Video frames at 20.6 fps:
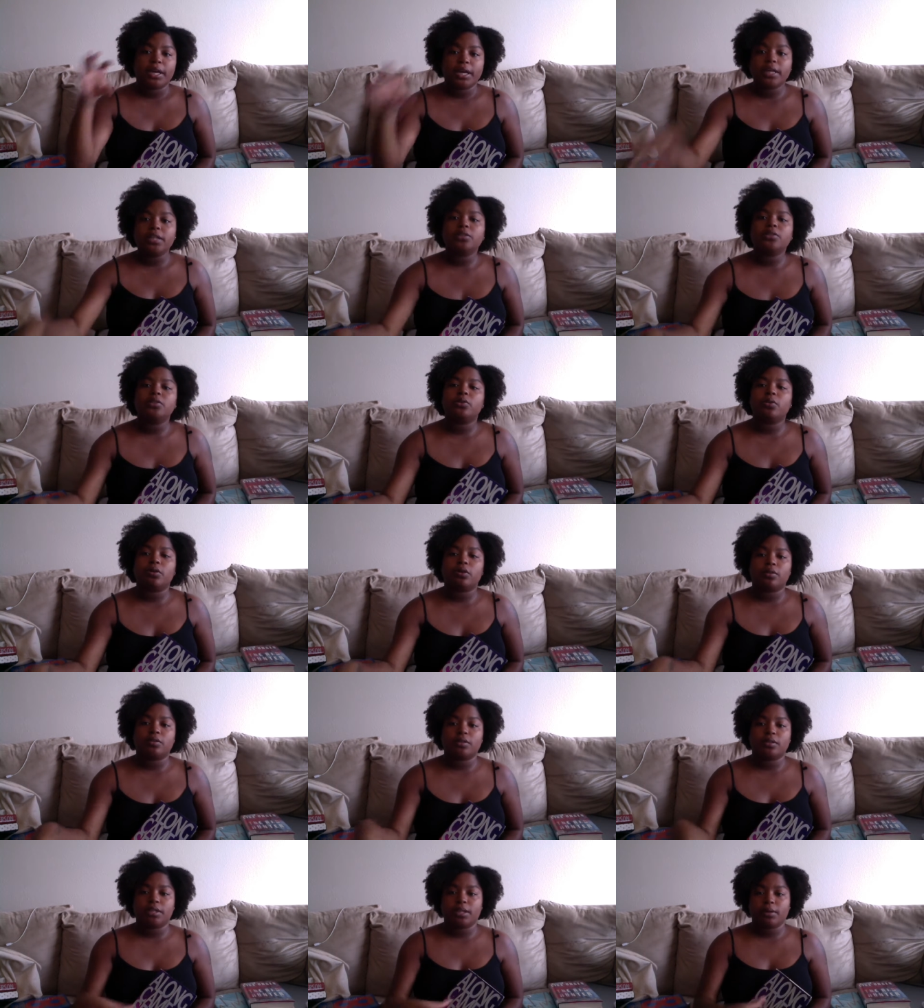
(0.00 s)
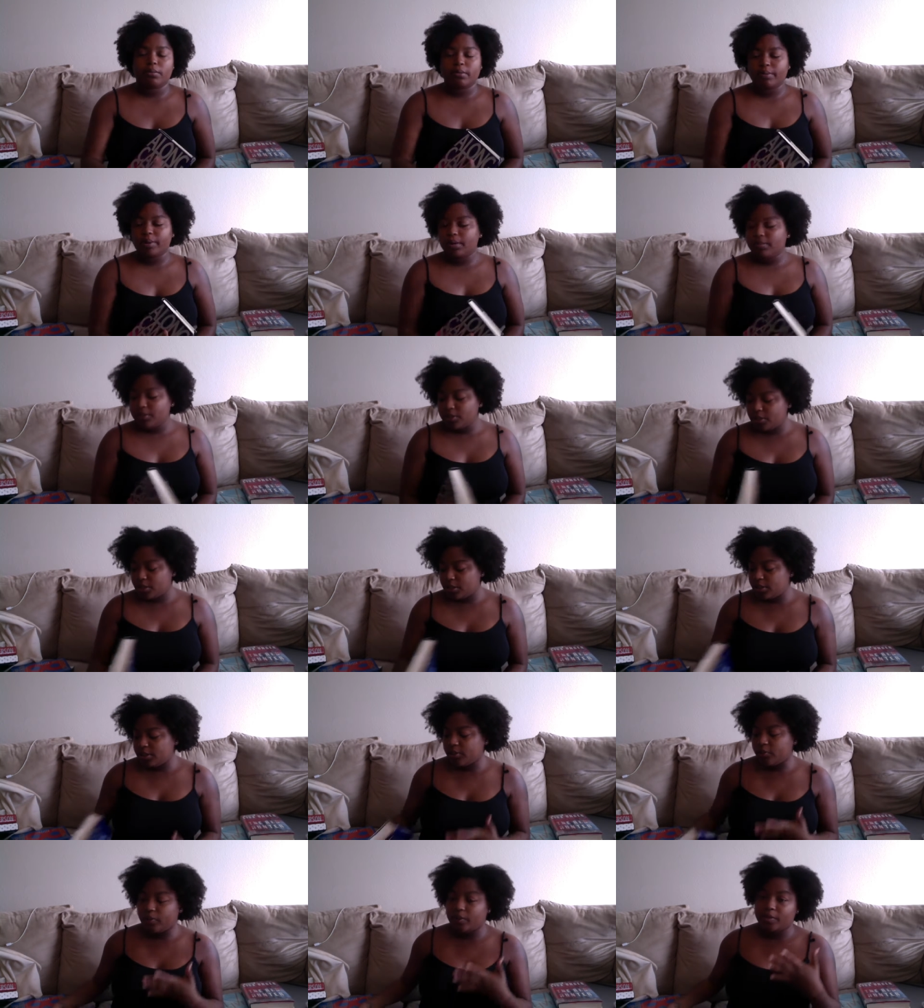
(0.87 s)
in the order that they were published,
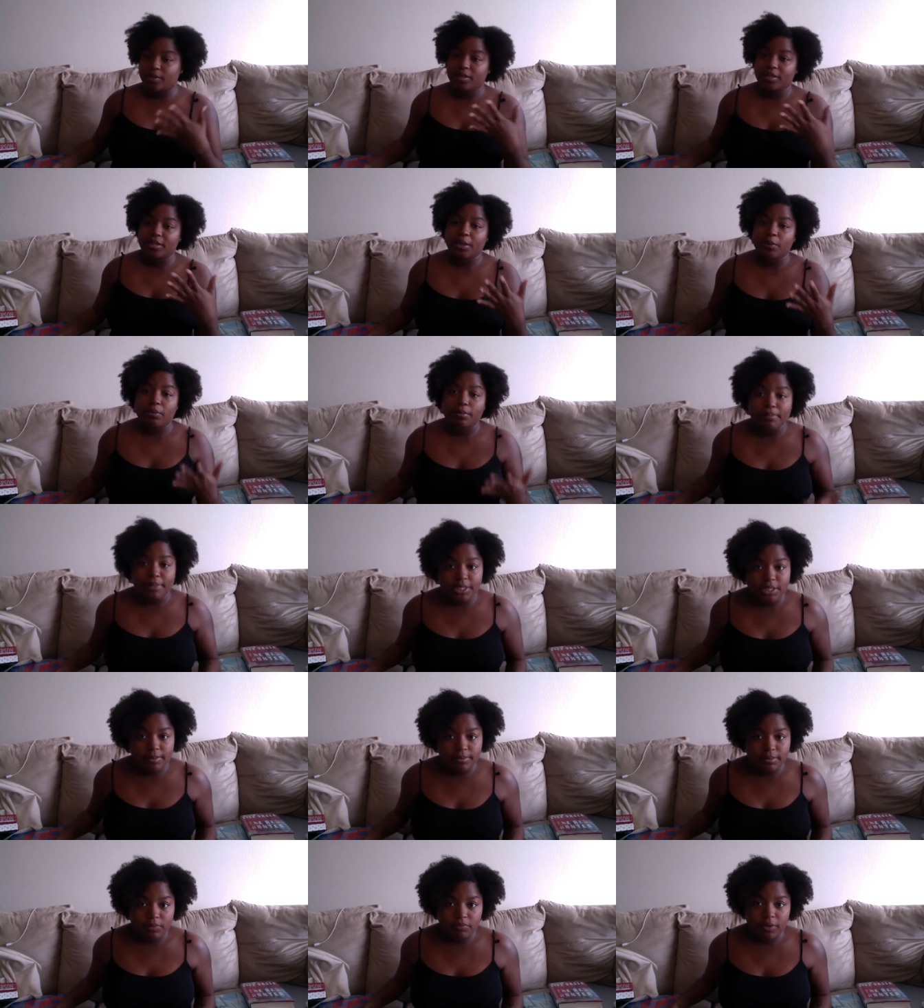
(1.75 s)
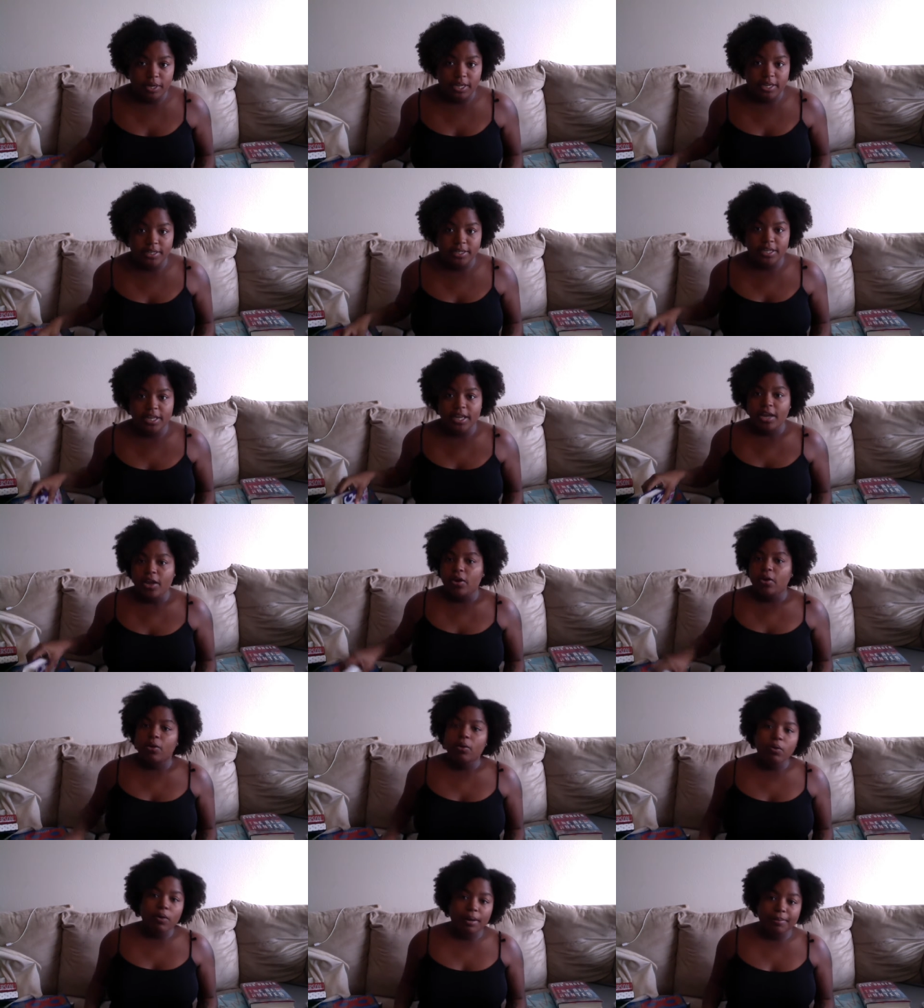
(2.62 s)
in the order that they were meant to be read,
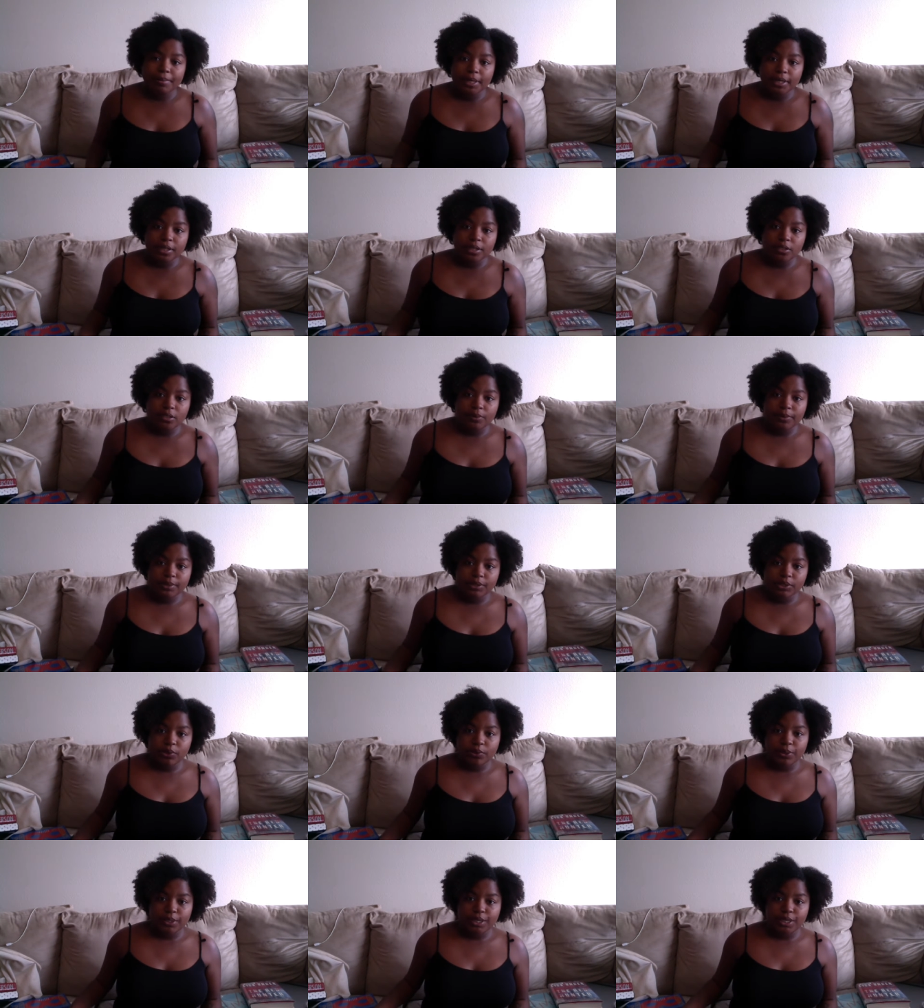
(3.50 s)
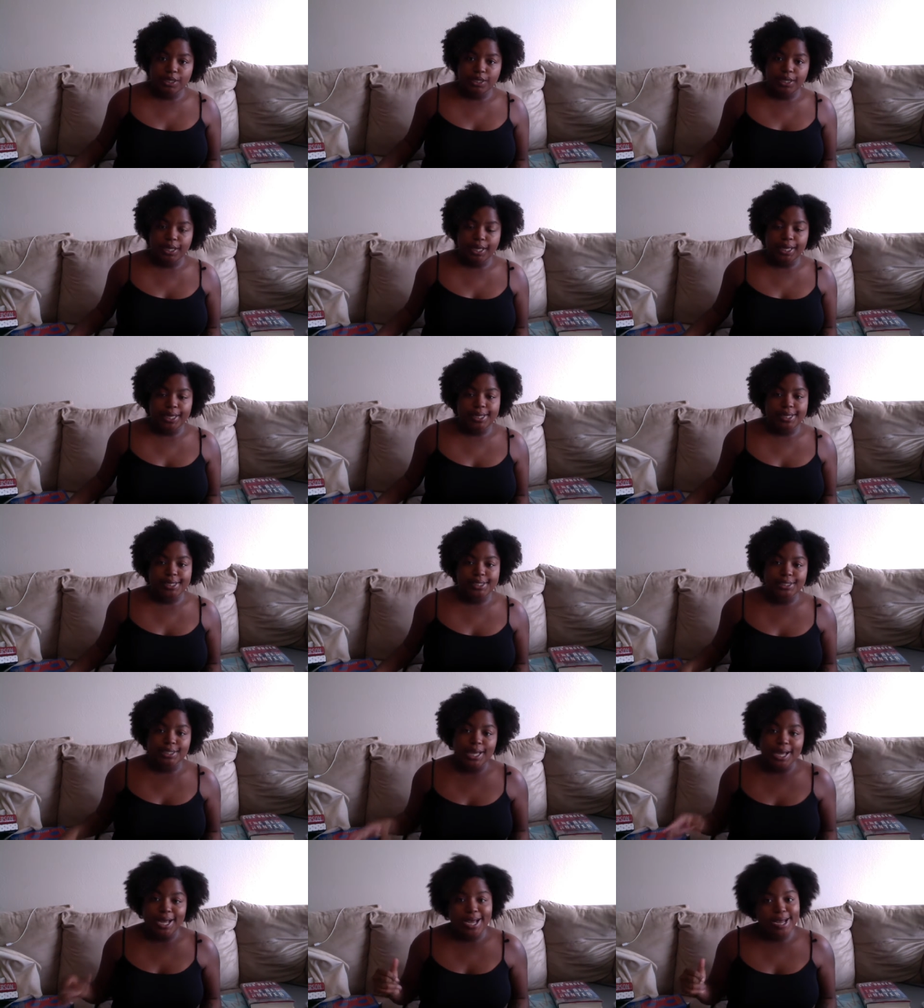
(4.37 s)
or I'm not going to know what's going on,
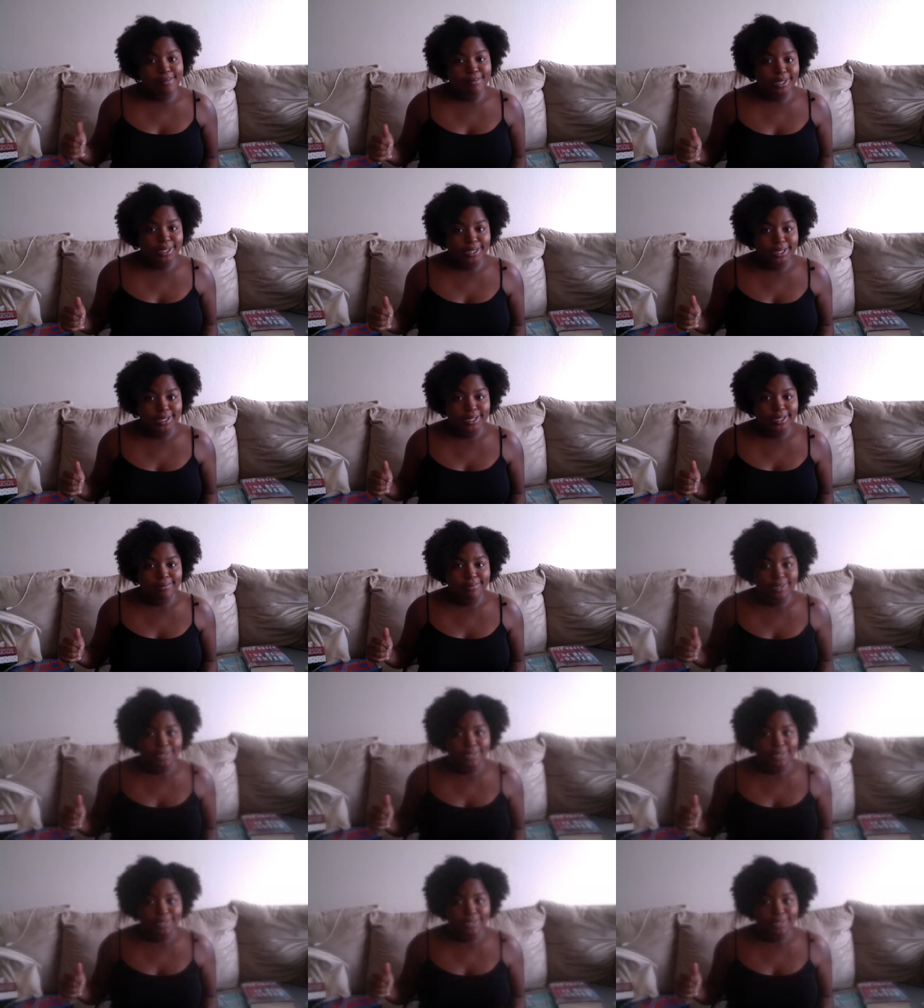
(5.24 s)
and I'm not that kind of